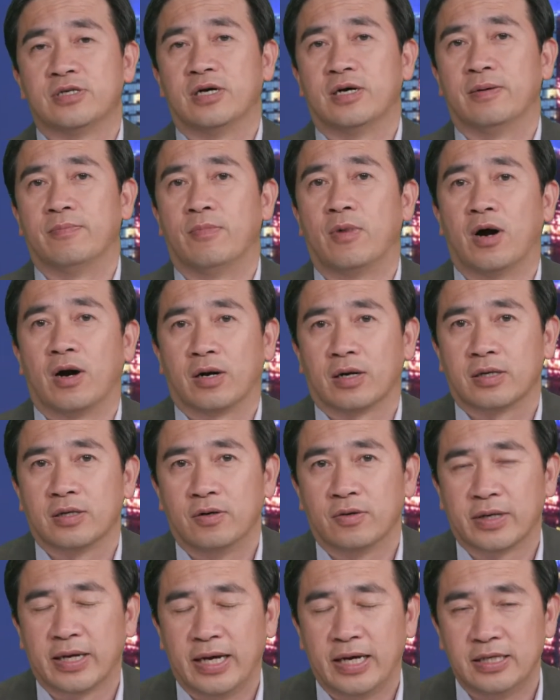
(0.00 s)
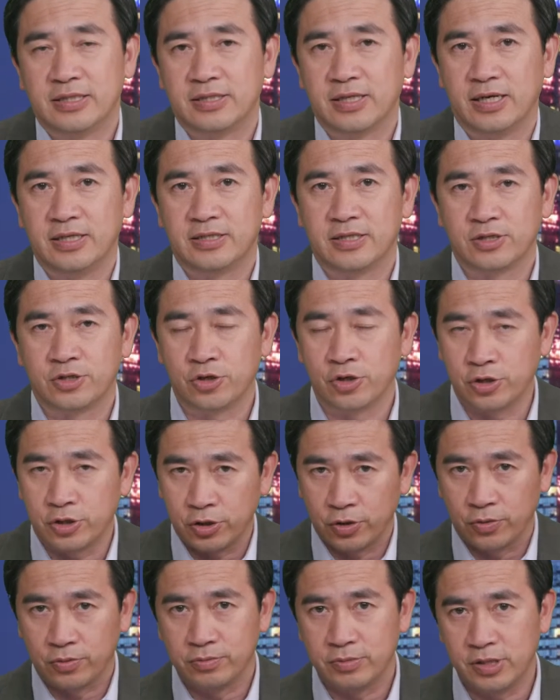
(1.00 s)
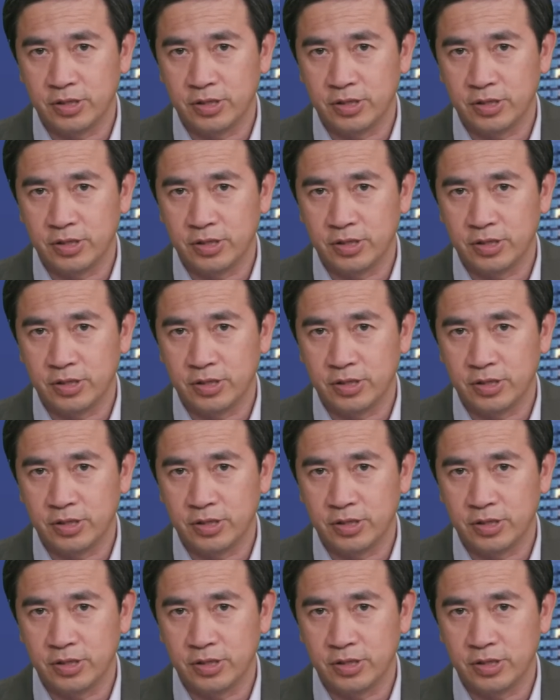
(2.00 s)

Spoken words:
mark, okay, is a turtle.